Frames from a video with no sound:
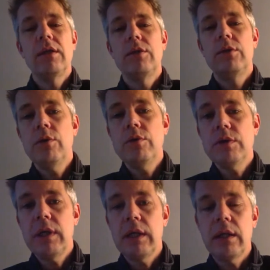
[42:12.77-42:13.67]

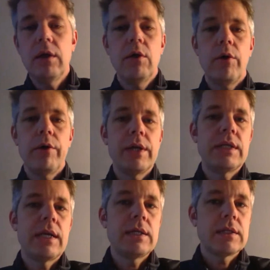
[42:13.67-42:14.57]
Usually
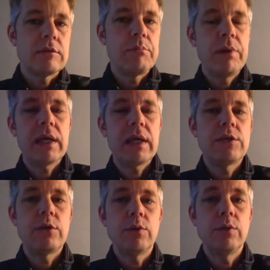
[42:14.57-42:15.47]
organizations pick
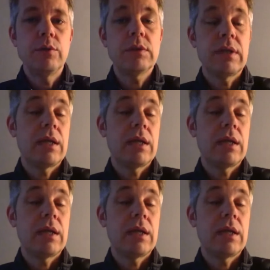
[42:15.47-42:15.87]
and choose.